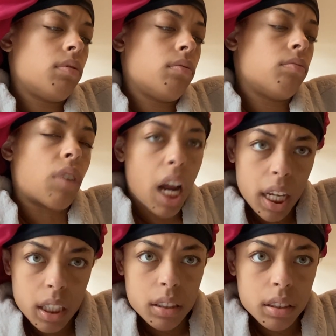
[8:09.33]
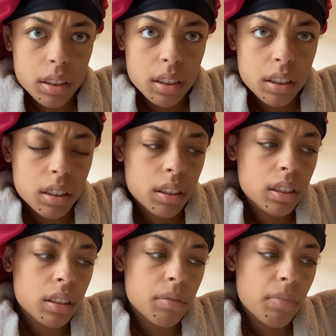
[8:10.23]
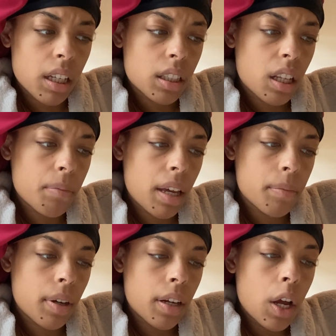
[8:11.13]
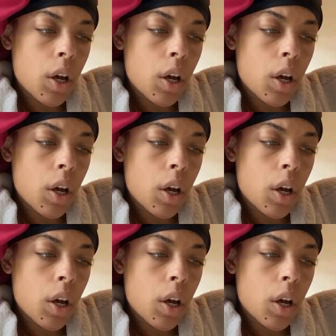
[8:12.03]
right? Muslim empire,